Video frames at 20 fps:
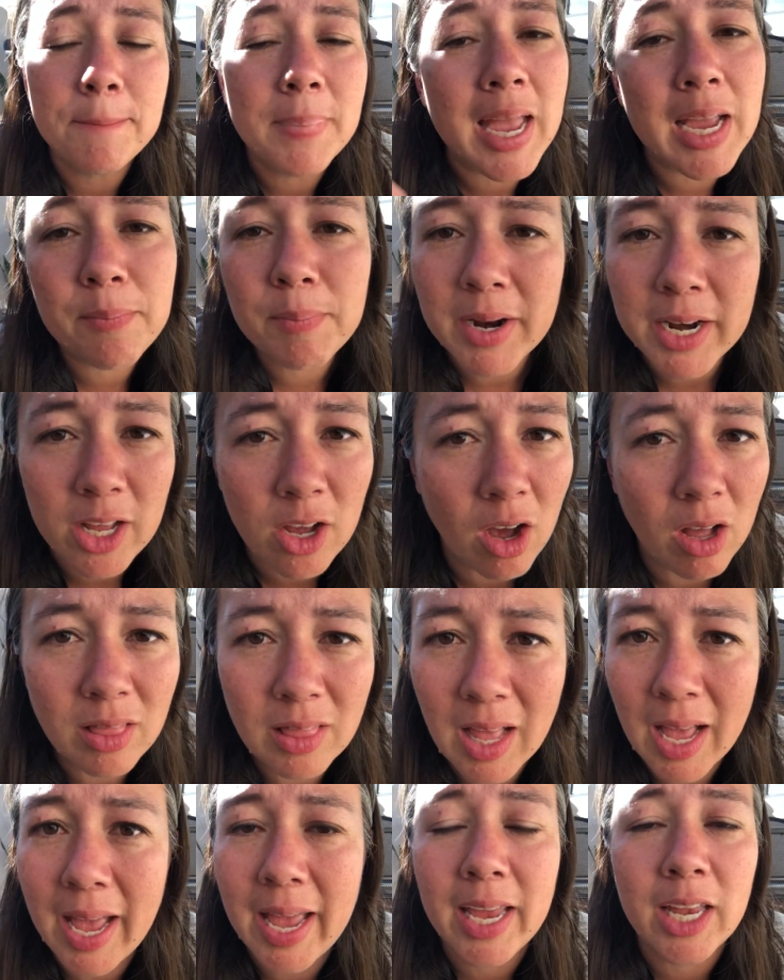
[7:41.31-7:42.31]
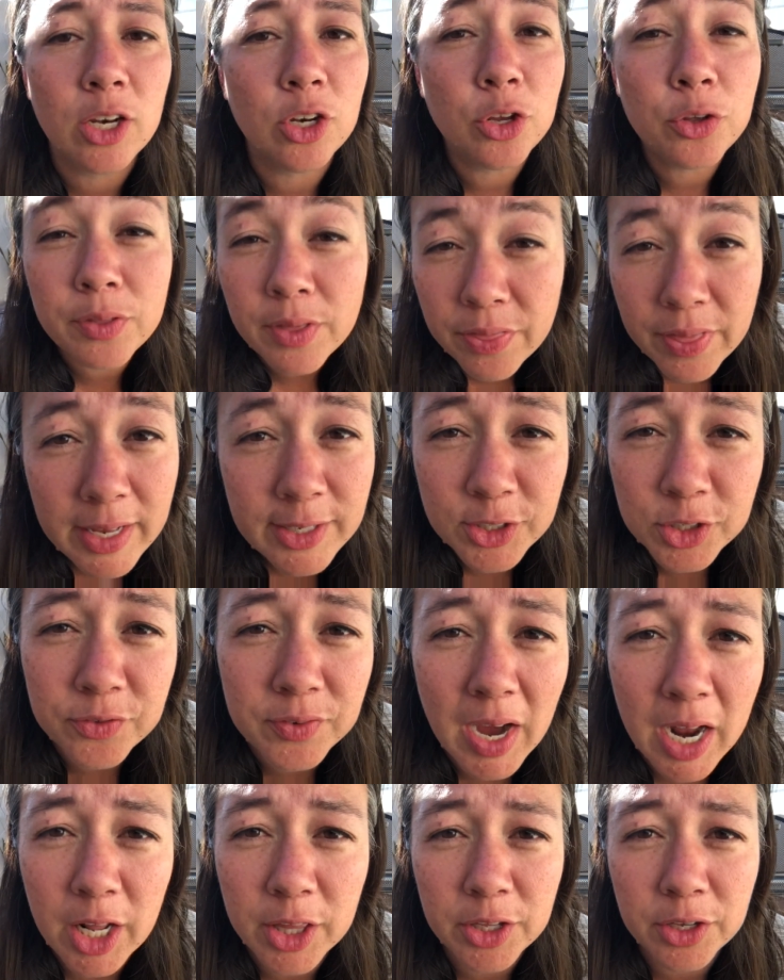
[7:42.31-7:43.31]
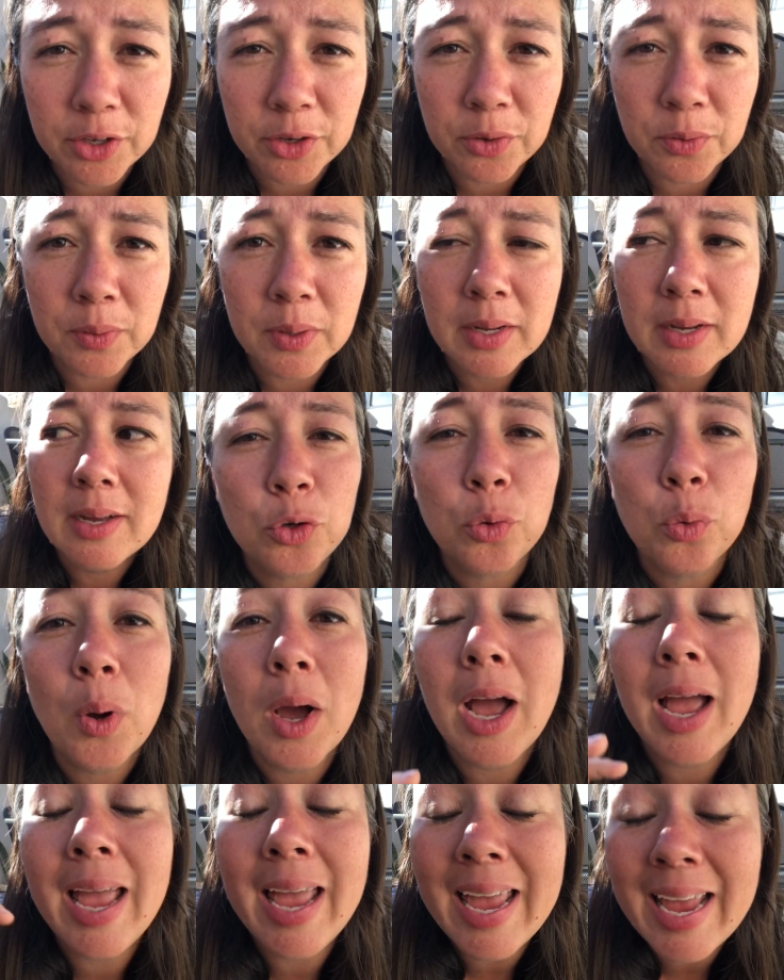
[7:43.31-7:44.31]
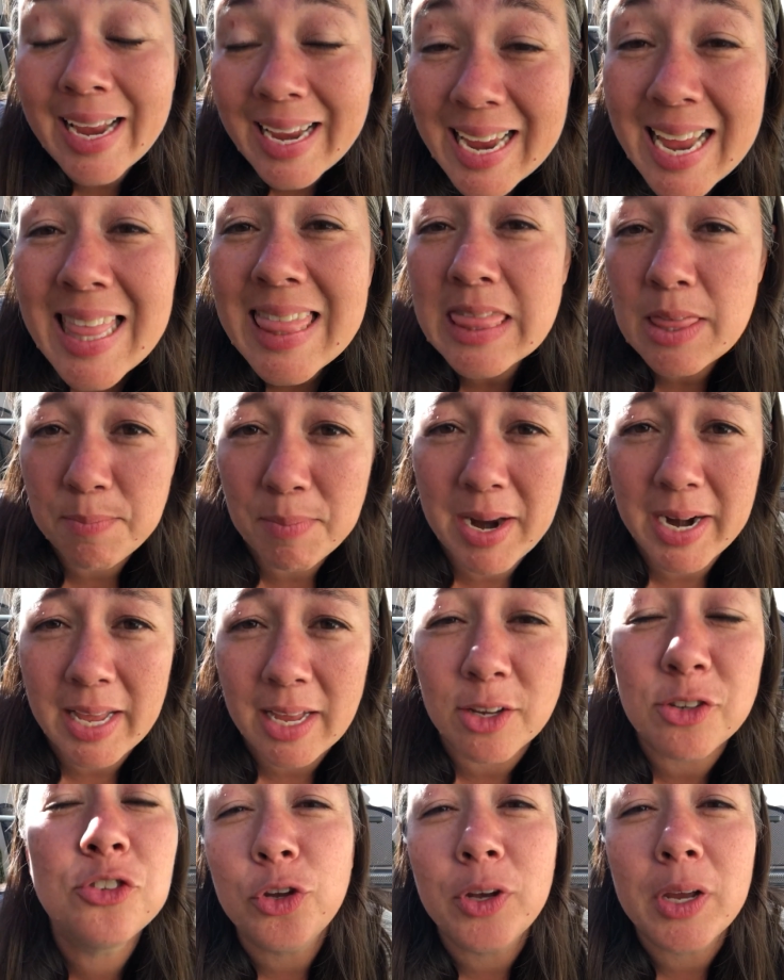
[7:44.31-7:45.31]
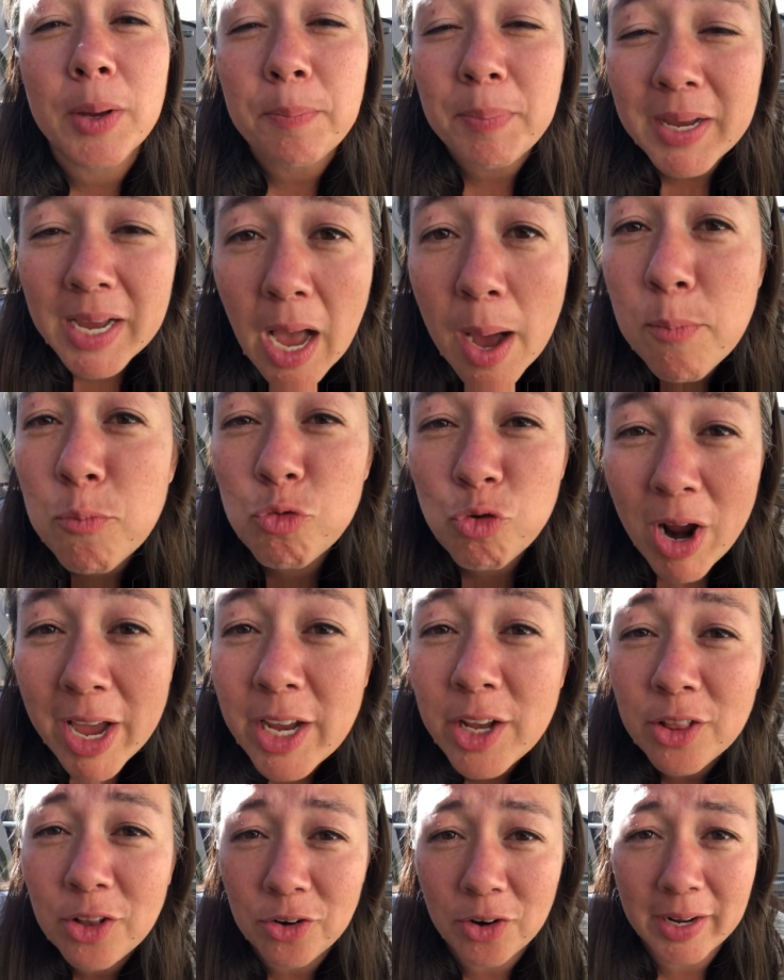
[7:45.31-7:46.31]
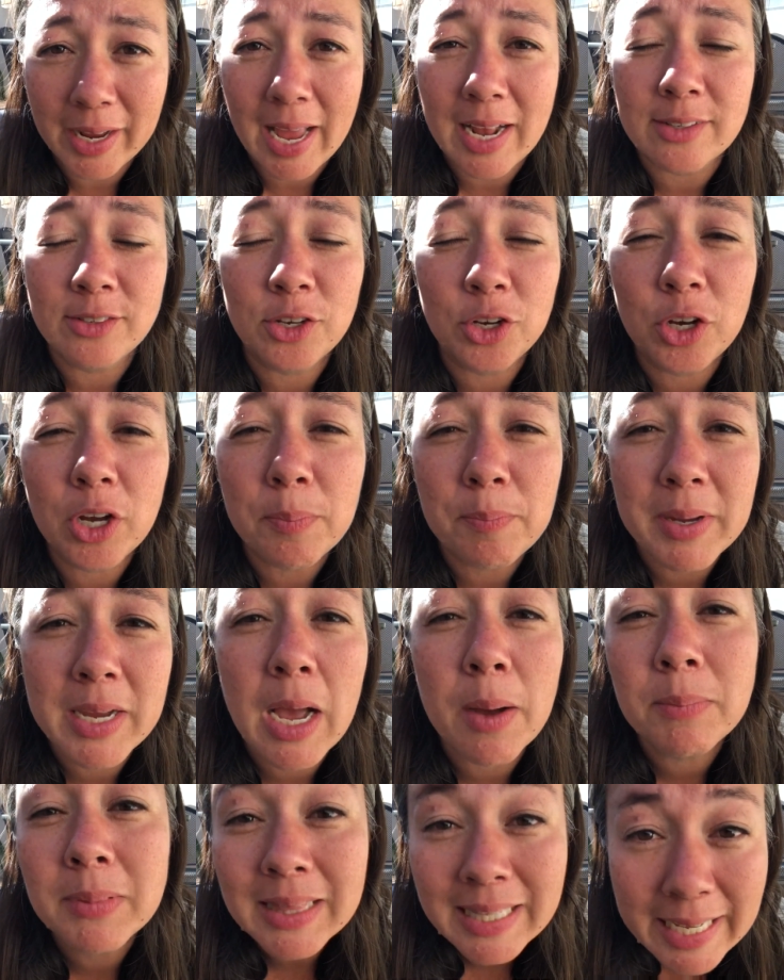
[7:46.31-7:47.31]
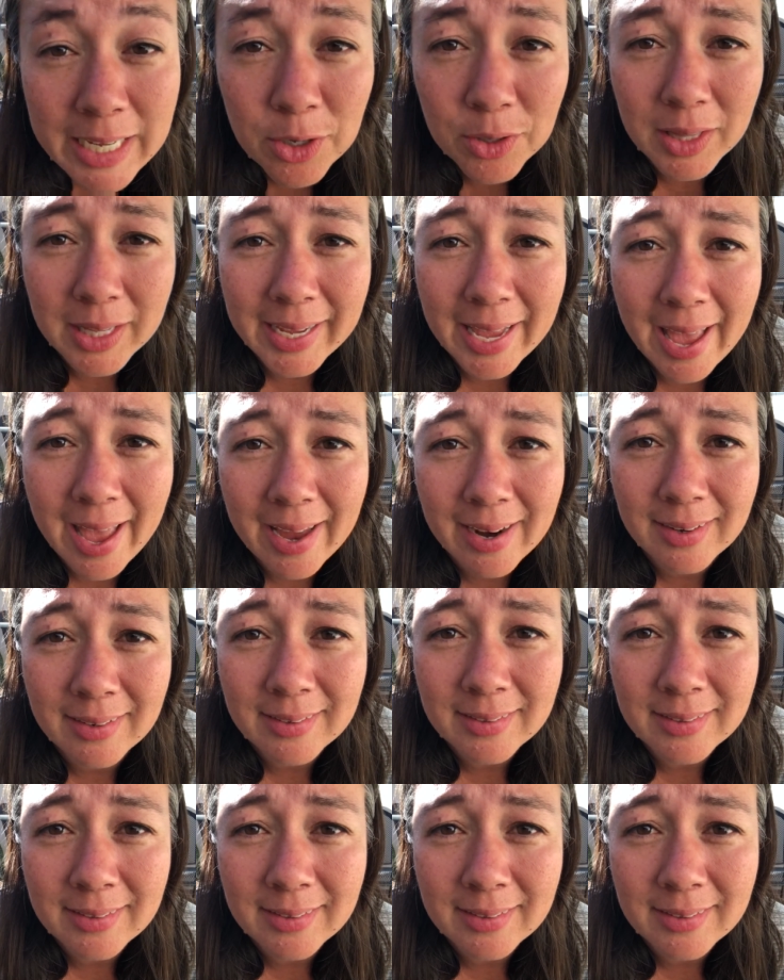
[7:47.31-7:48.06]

Make money online, do the things you've got to do to get the money so you can become regular again, so you can become legal again.